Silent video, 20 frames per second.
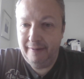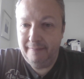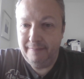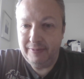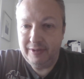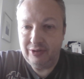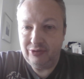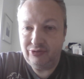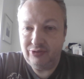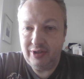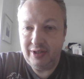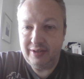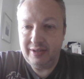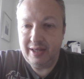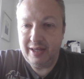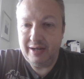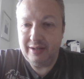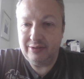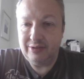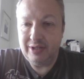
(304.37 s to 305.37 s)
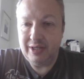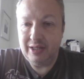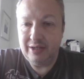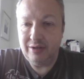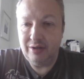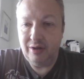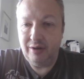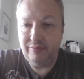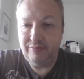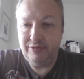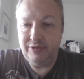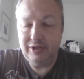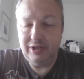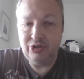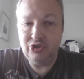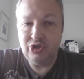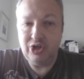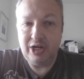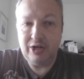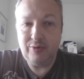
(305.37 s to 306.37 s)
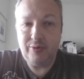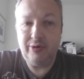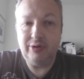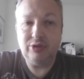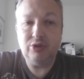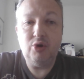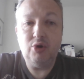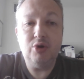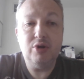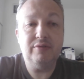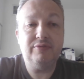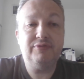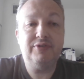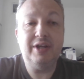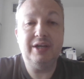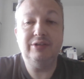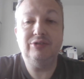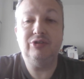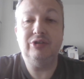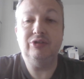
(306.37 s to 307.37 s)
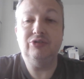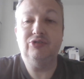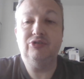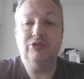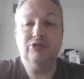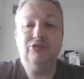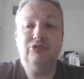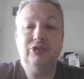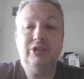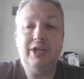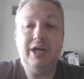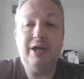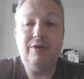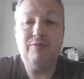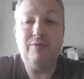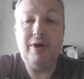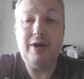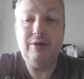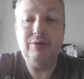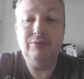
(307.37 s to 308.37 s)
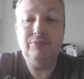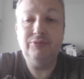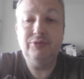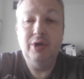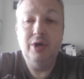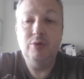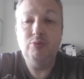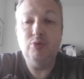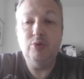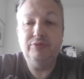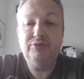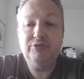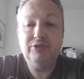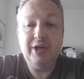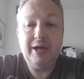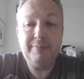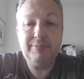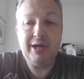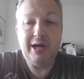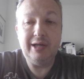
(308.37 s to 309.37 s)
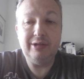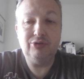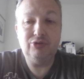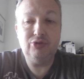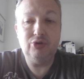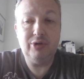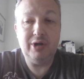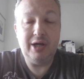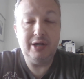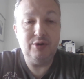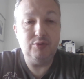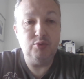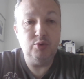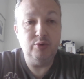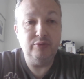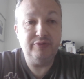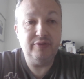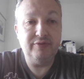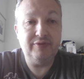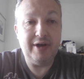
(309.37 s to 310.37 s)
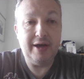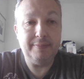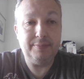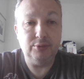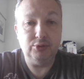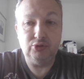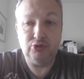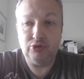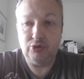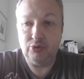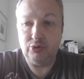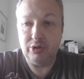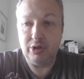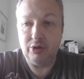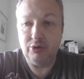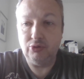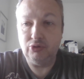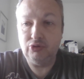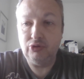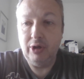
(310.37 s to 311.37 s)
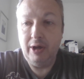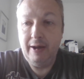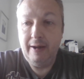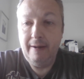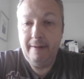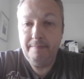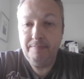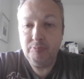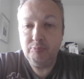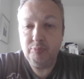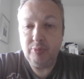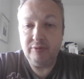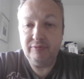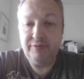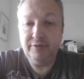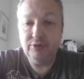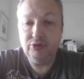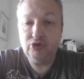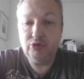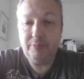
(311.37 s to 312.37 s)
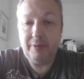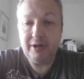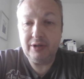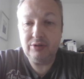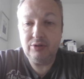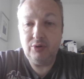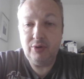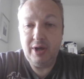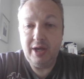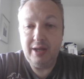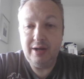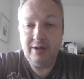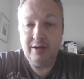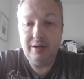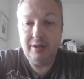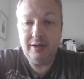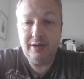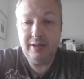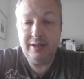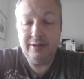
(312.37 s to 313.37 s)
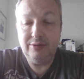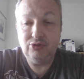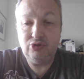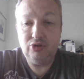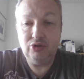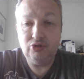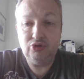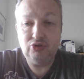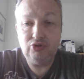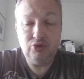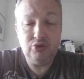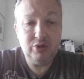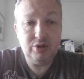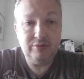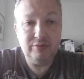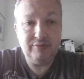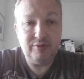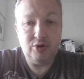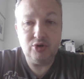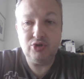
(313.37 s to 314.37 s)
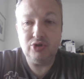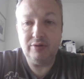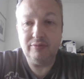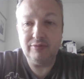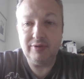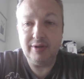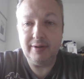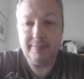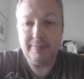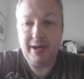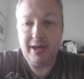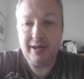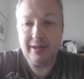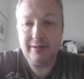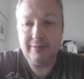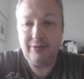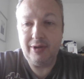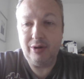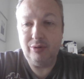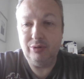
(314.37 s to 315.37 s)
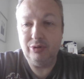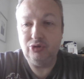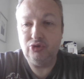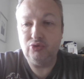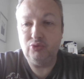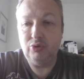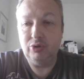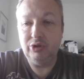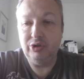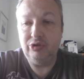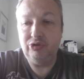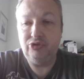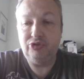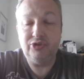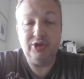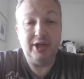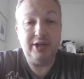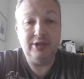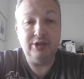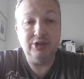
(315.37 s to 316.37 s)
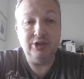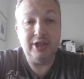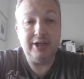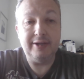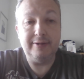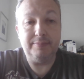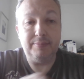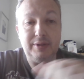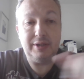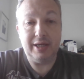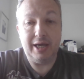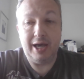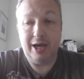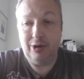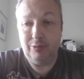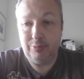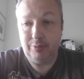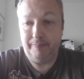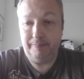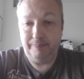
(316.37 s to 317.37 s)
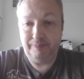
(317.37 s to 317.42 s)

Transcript: He said that at the end of the January 30th, 1969 round rooftop concert on the roof of Apple Studios. But Phil Spector edited into the studio version of Get Back that was released on the Let It Be album.